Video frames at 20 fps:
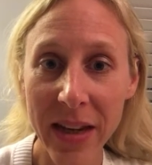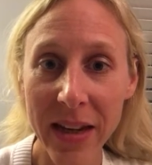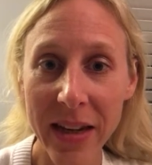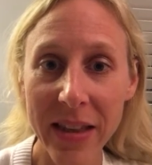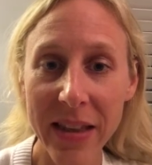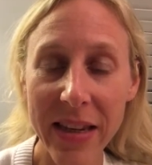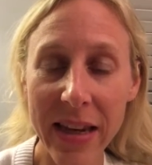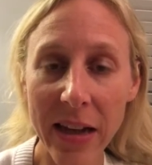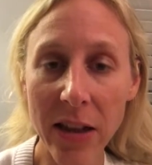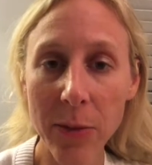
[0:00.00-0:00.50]

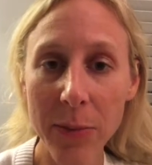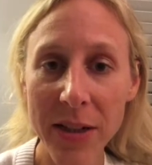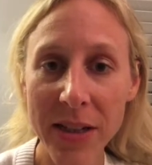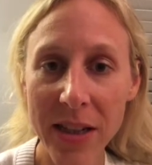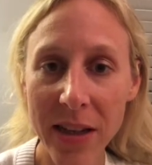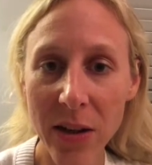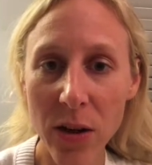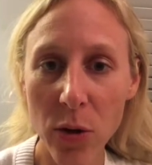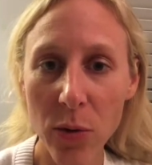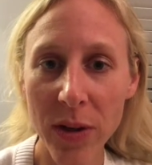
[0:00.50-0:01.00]
And the elements
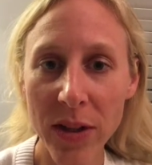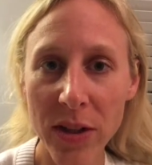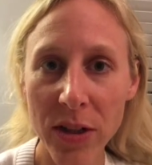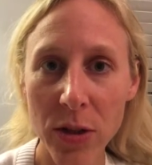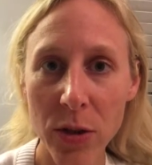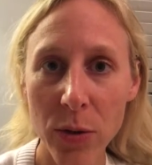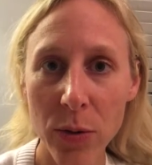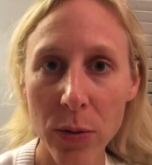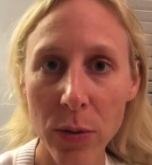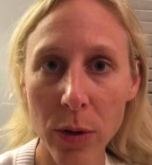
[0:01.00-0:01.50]
that go
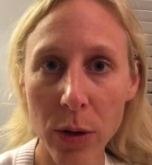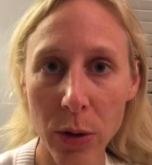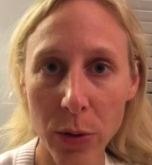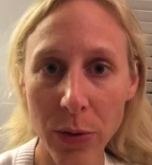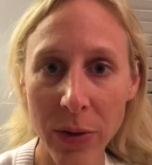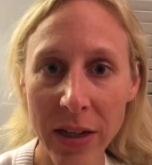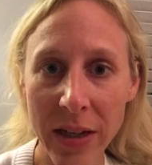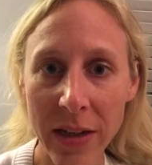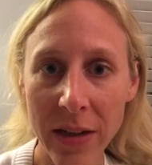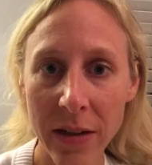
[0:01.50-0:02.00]
into
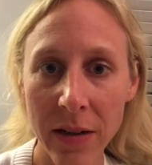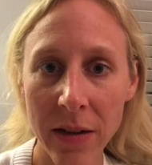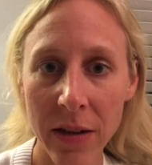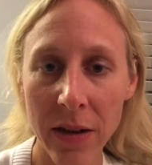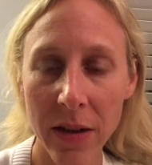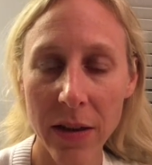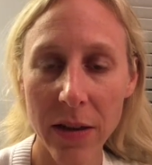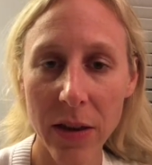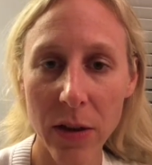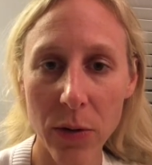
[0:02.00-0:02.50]
learning
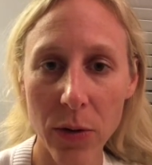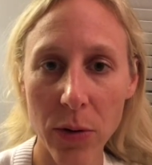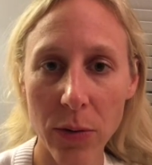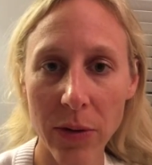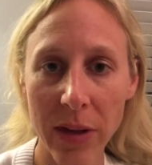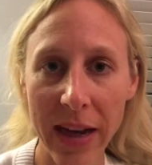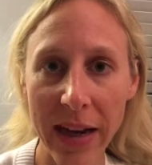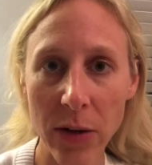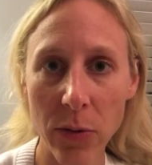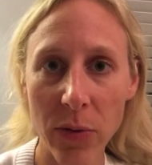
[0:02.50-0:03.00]
their
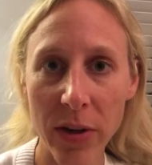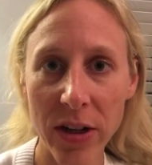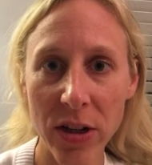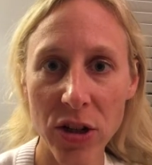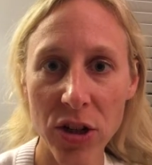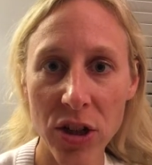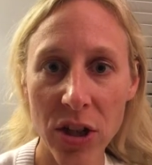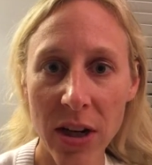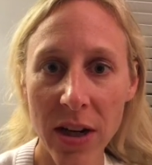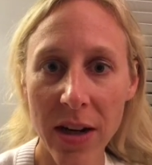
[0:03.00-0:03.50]
own
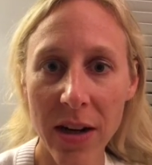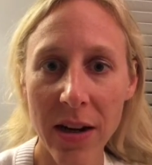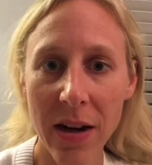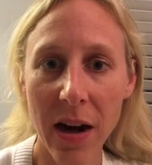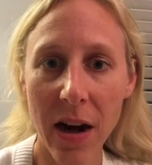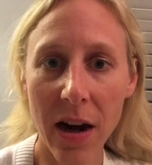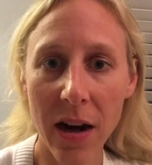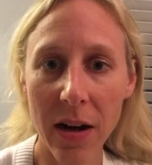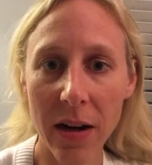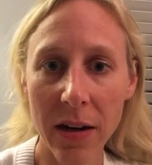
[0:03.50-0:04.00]
language
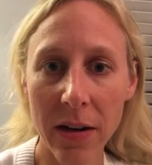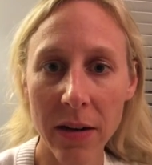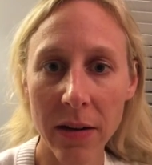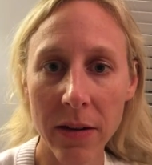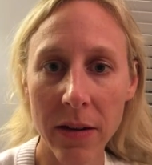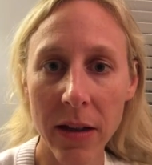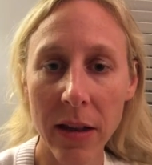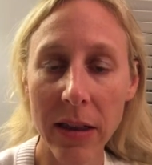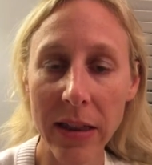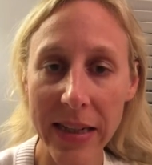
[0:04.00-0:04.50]
are
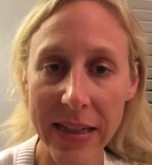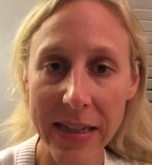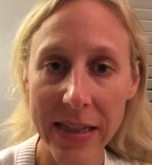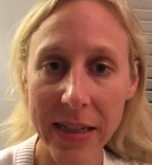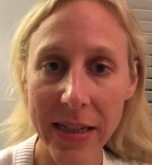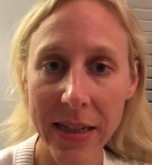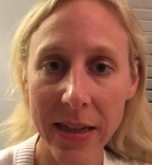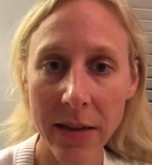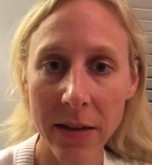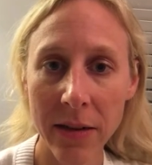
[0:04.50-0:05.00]

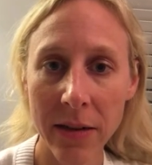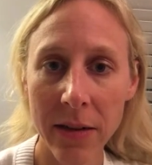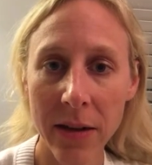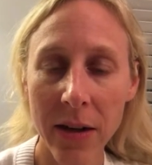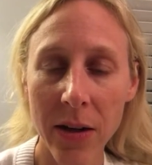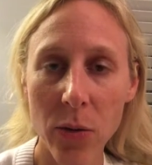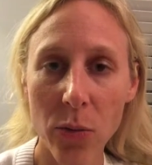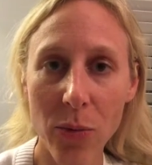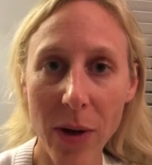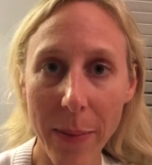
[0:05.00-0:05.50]
listening,
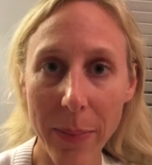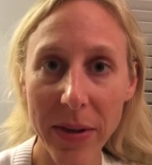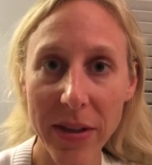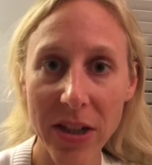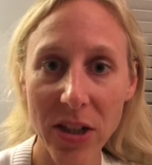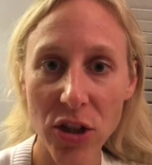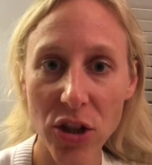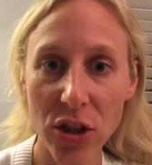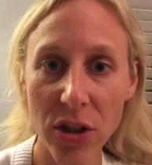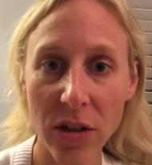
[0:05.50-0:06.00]

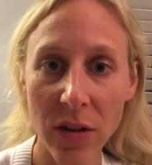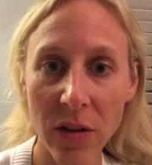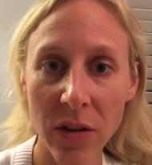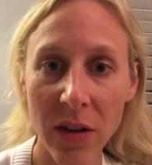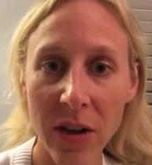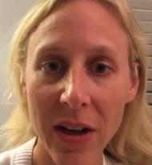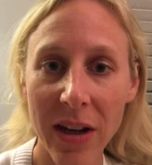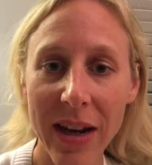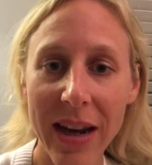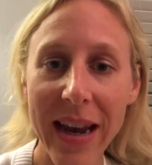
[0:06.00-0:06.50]
repetition,
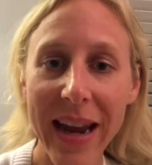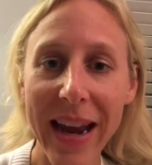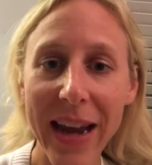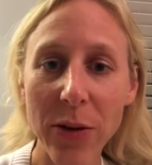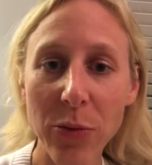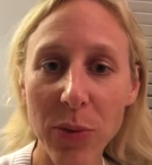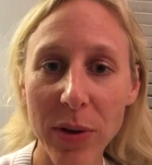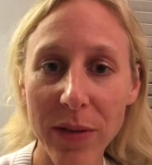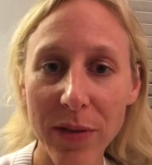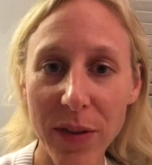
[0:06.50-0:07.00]

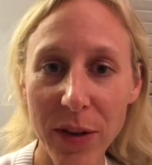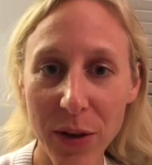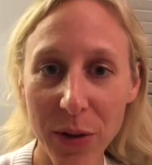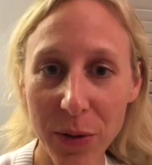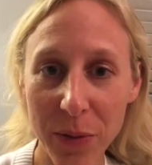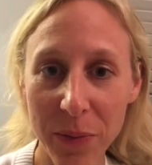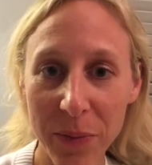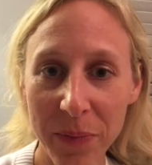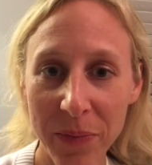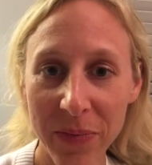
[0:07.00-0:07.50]
and
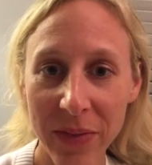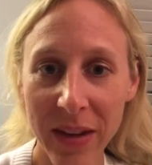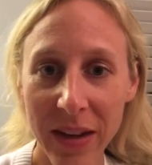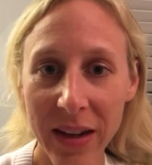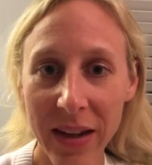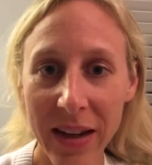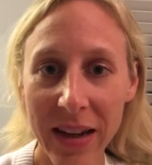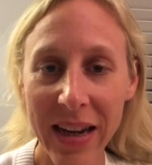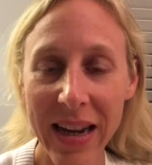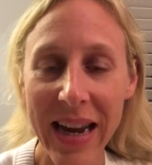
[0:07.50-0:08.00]
review.
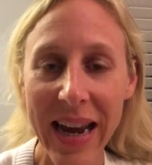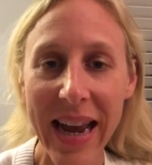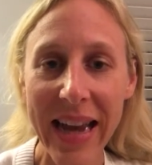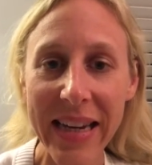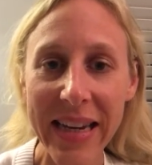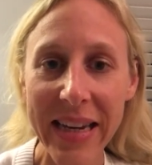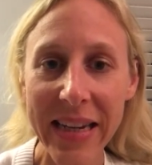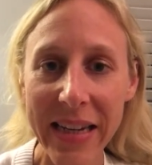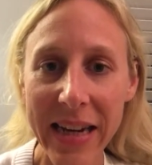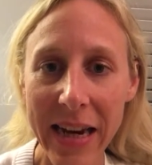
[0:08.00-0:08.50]

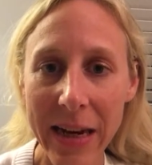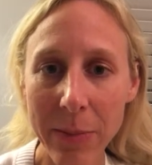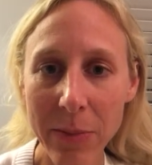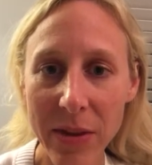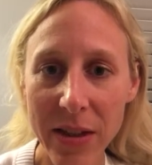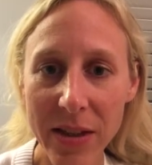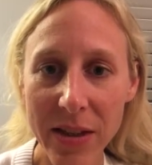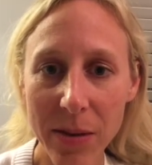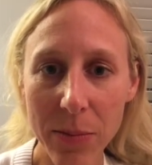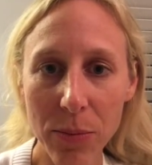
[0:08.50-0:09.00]
And he
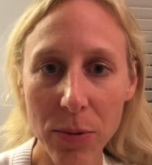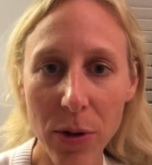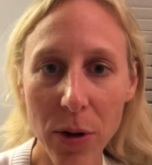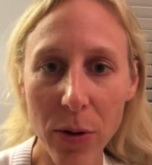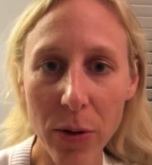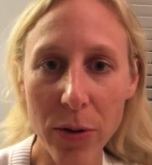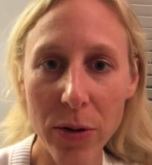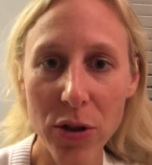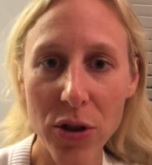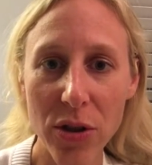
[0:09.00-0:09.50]
named this
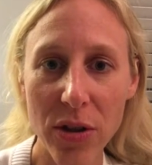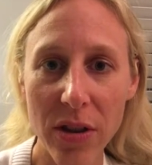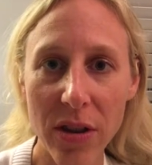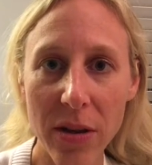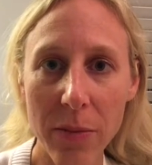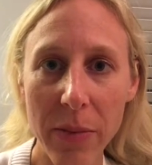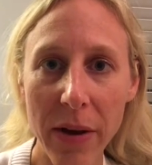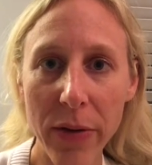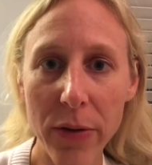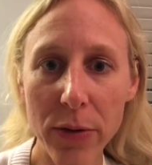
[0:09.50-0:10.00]
approach
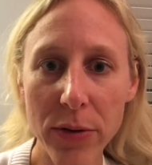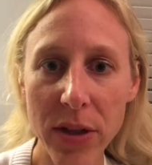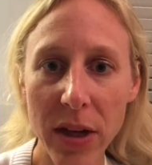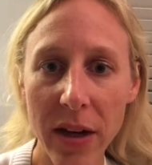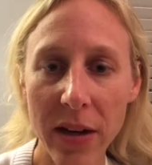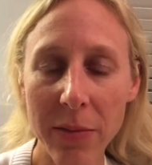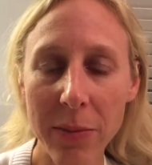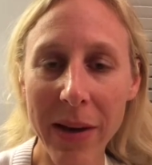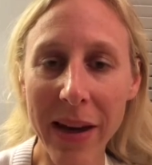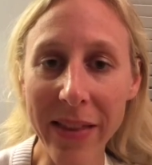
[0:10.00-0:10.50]
the mother
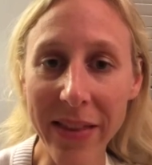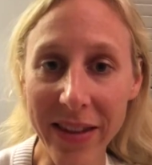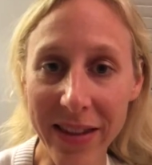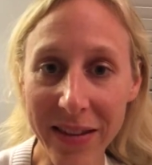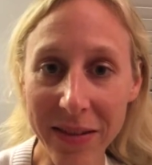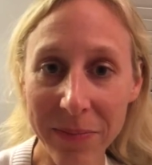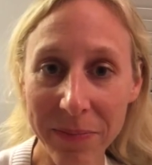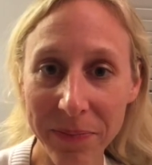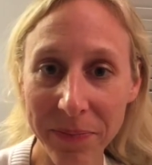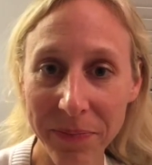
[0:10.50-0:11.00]
tongue method